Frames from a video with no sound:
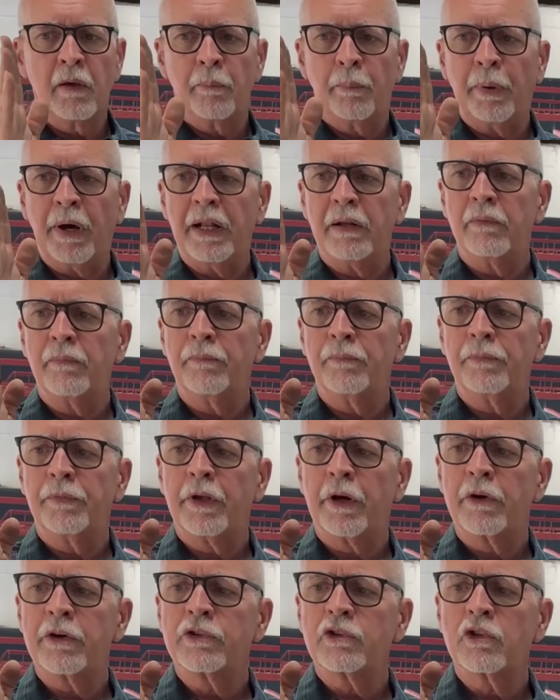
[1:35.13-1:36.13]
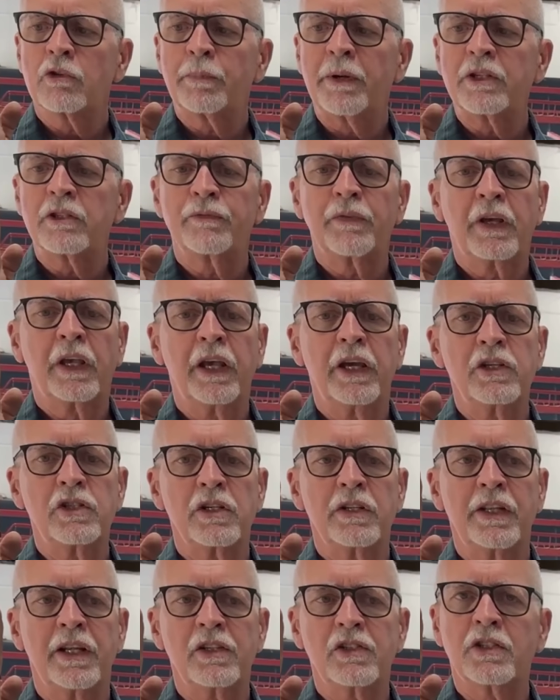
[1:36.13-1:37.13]
But there is a
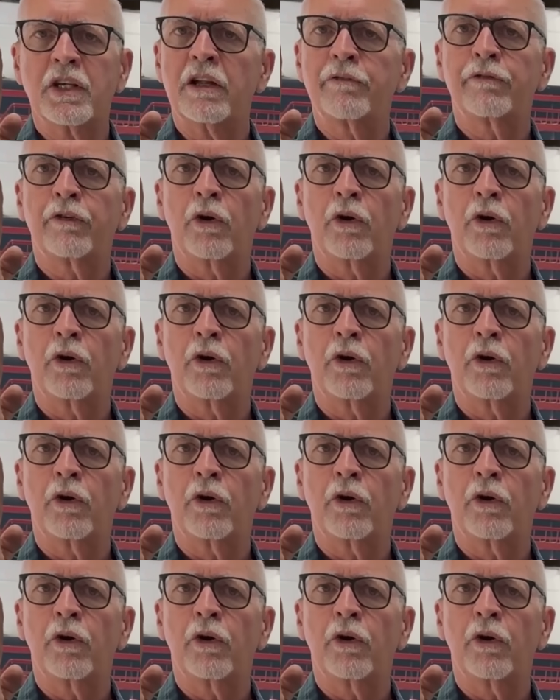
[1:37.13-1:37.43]
specification that's set